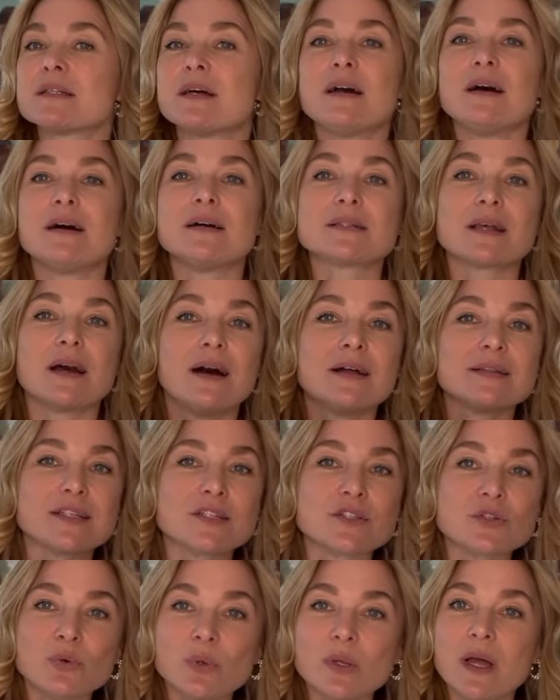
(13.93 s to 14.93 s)
I ask artists
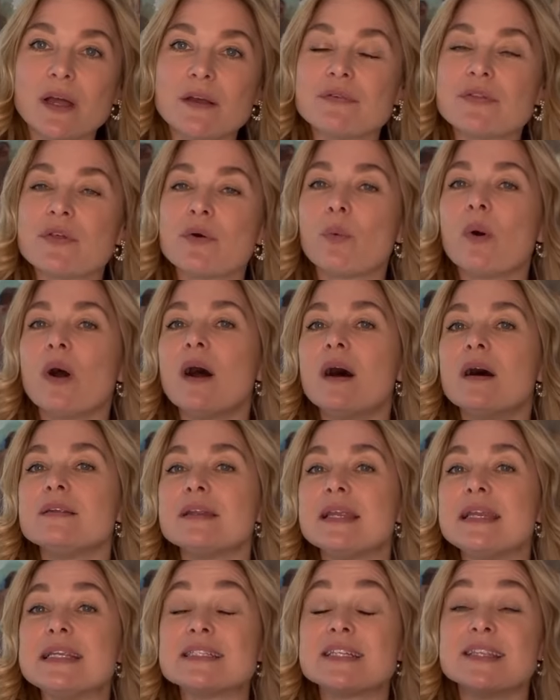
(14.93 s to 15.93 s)
all over the world.
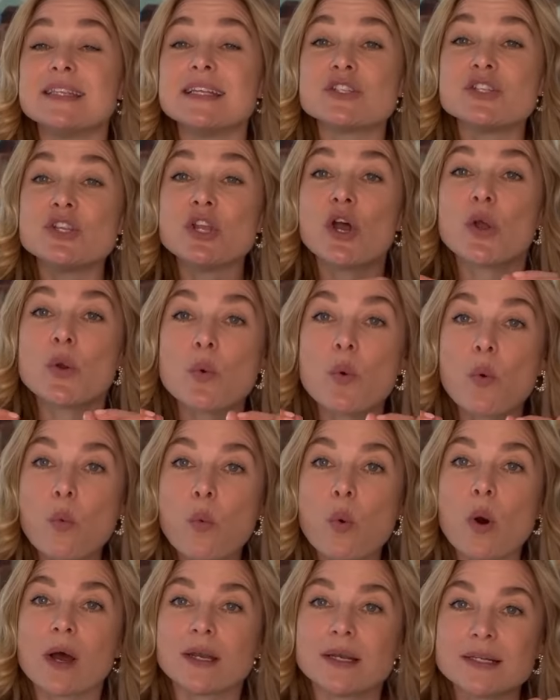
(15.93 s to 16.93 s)
And listen, there's no
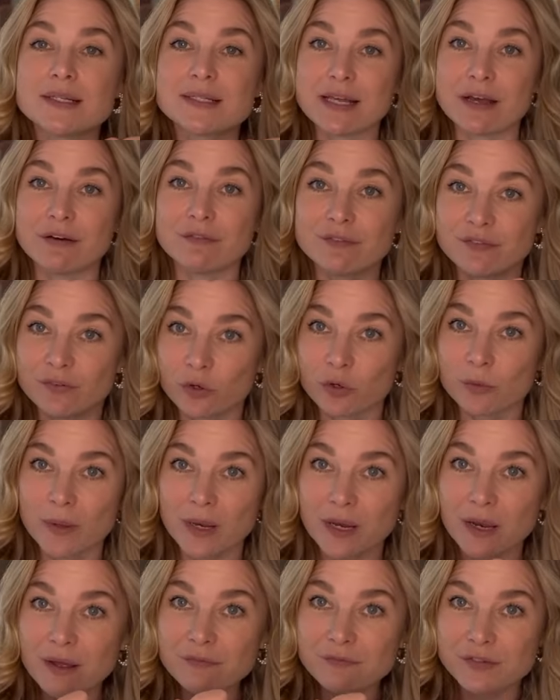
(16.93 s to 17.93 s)
one set
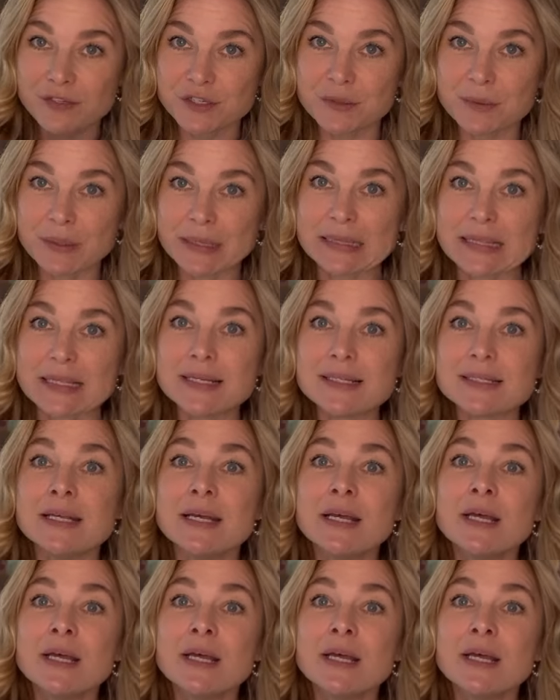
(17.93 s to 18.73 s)
formula for doing this,